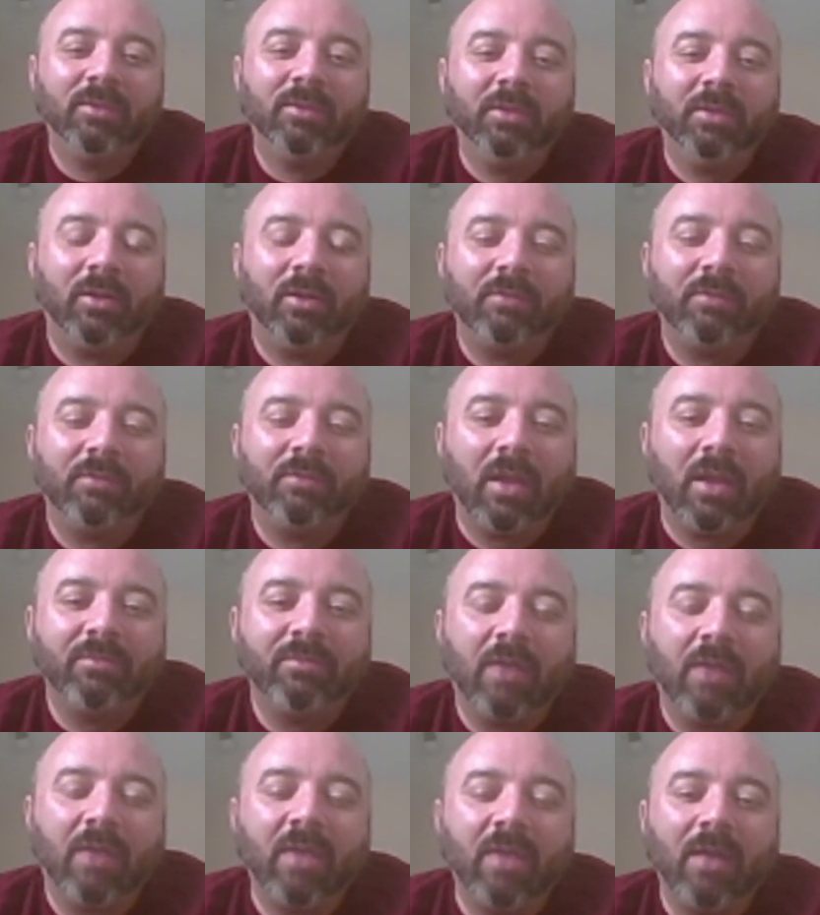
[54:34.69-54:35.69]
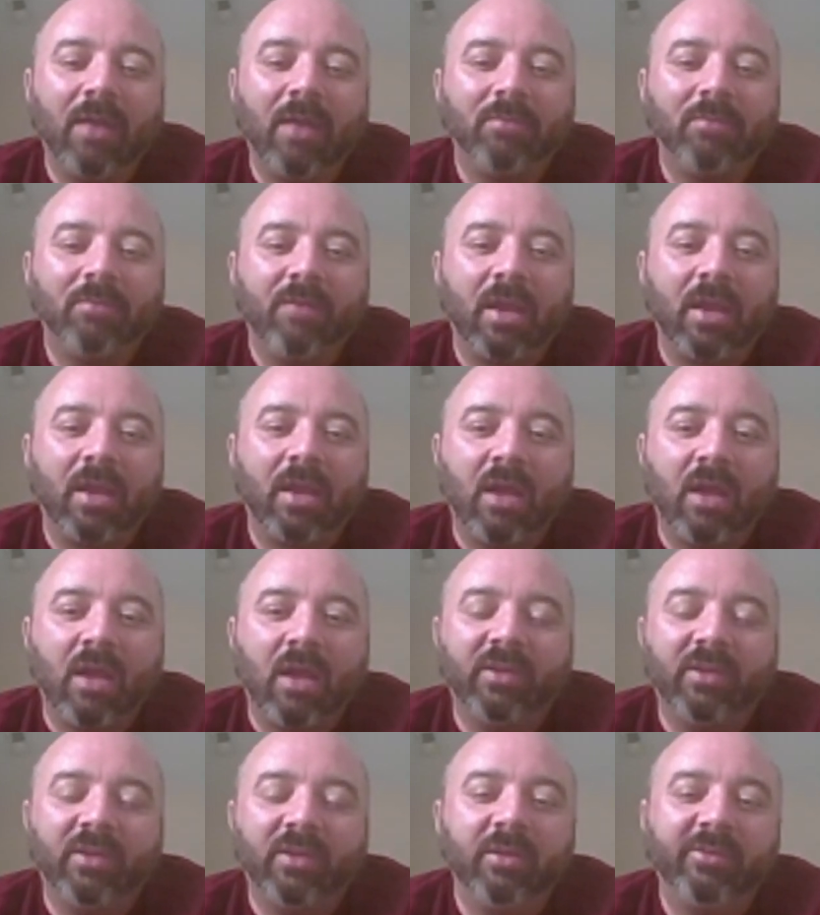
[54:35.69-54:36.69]
I've got alpha
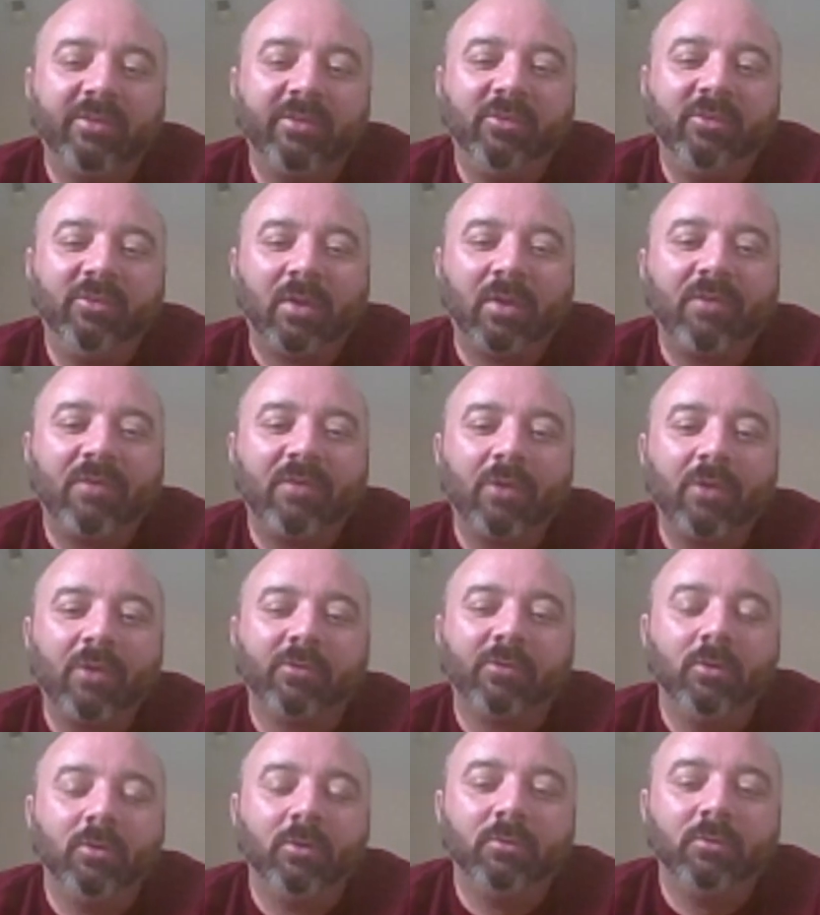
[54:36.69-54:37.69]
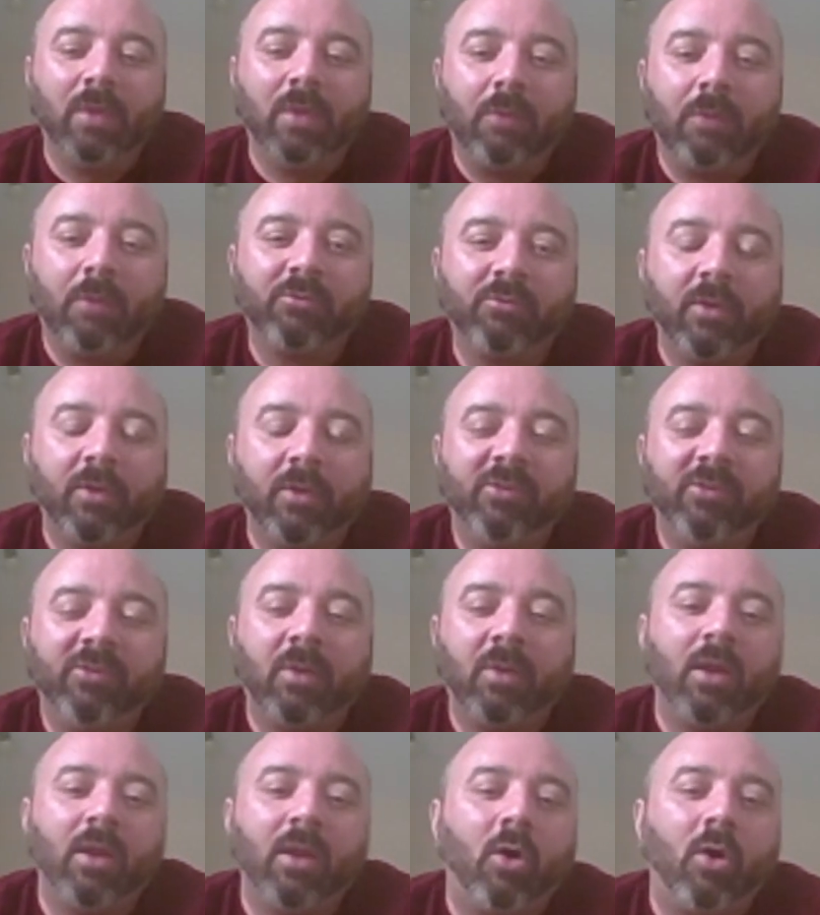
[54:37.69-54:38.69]
tendencies, but I was raised
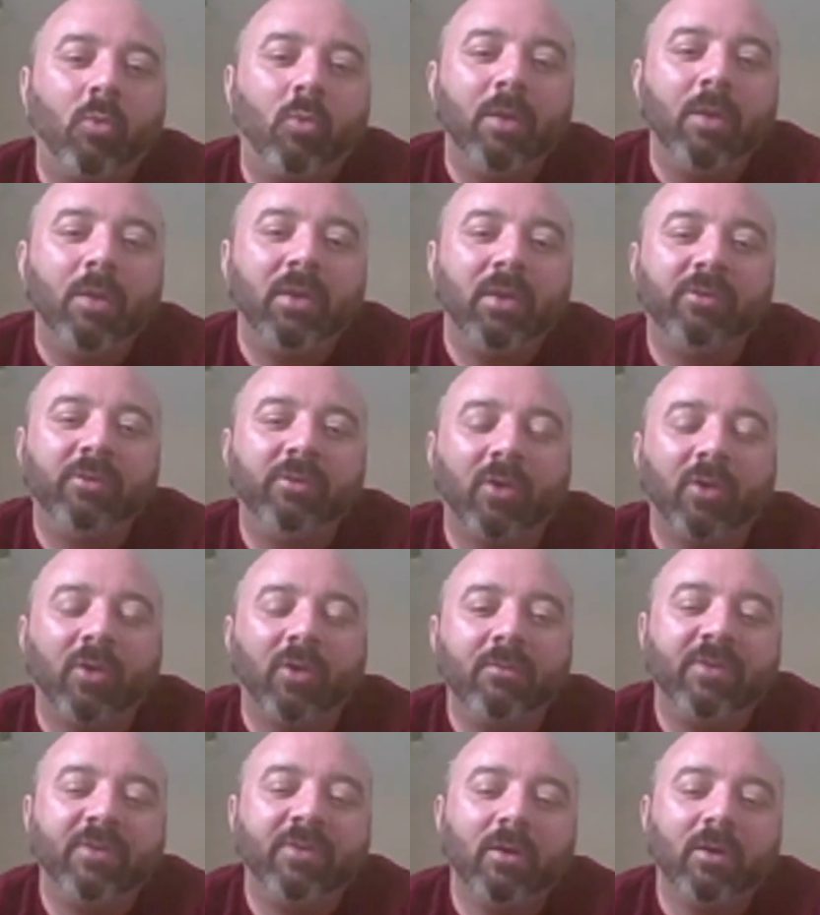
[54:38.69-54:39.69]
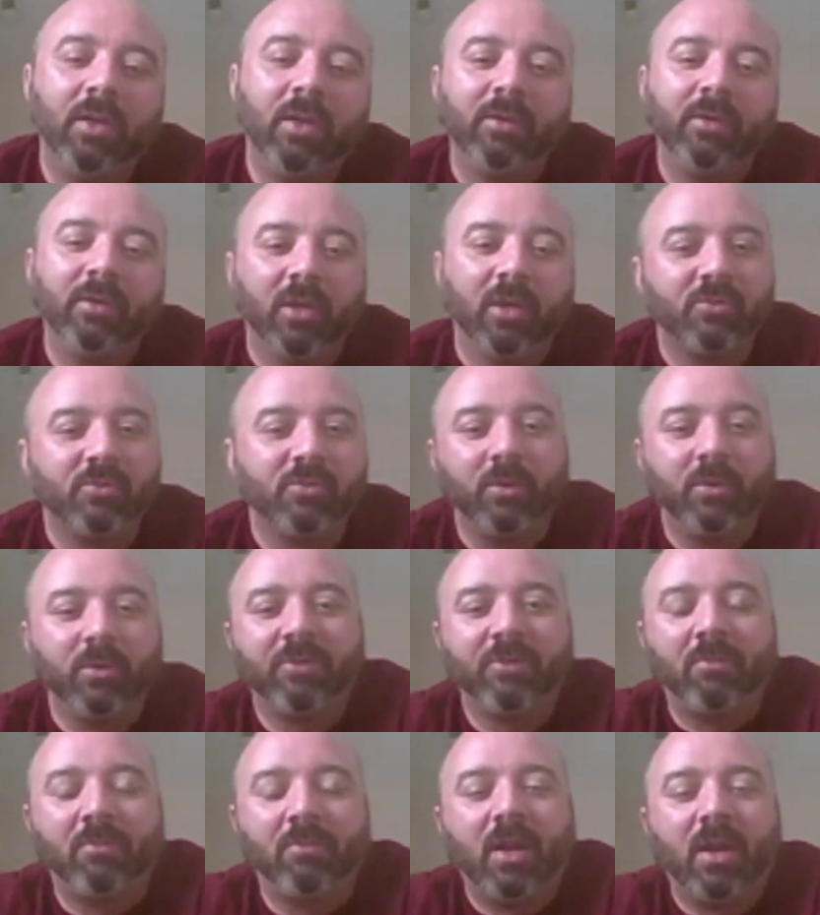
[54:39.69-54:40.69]
by all women. So I'm very in touch
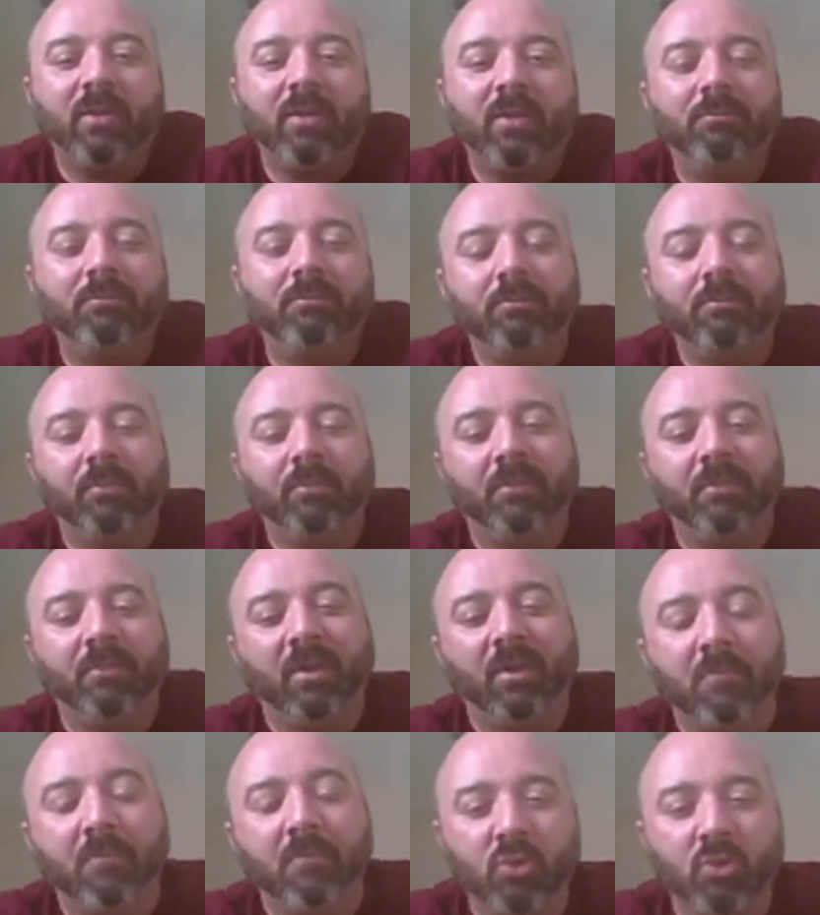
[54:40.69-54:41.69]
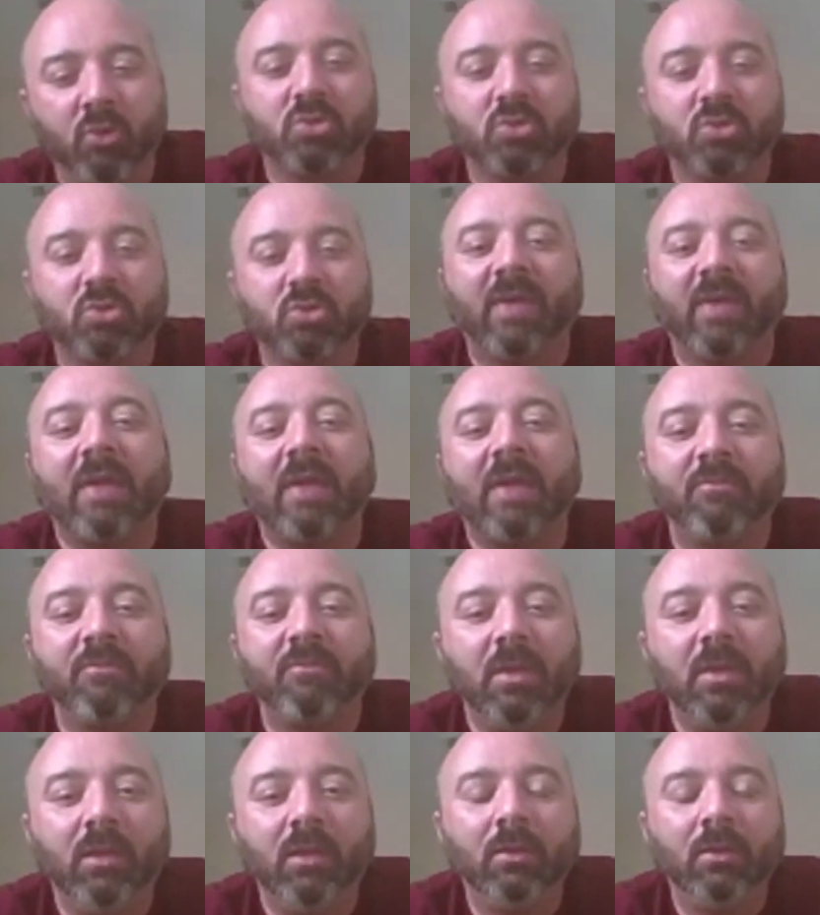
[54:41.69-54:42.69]
with my emotional side of
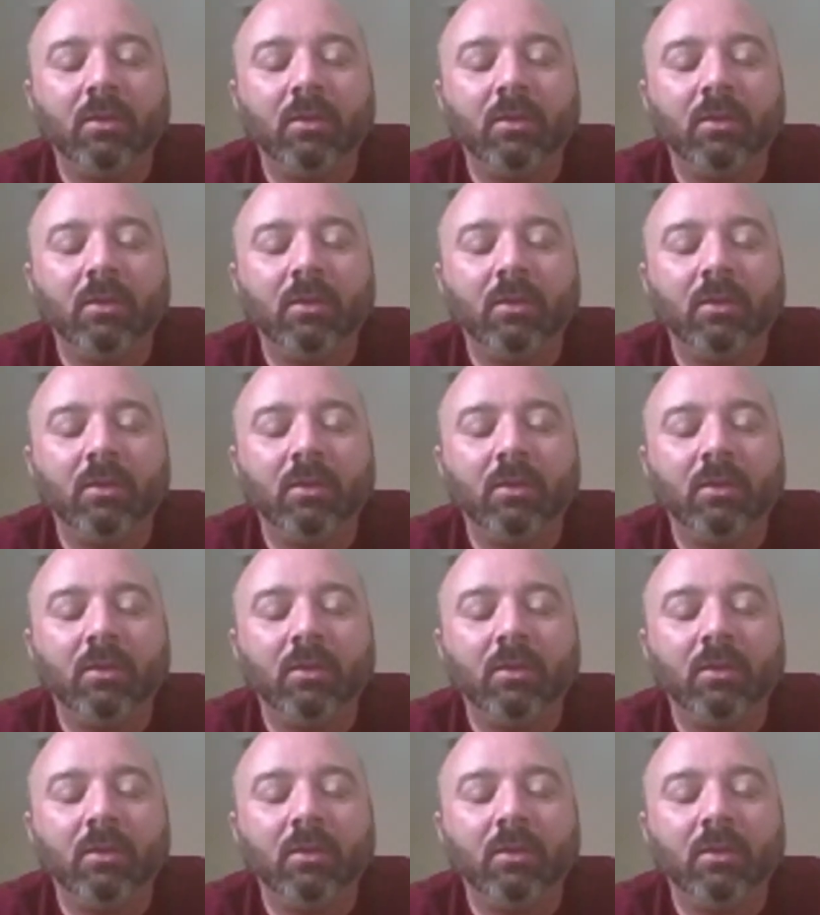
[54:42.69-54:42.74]
me.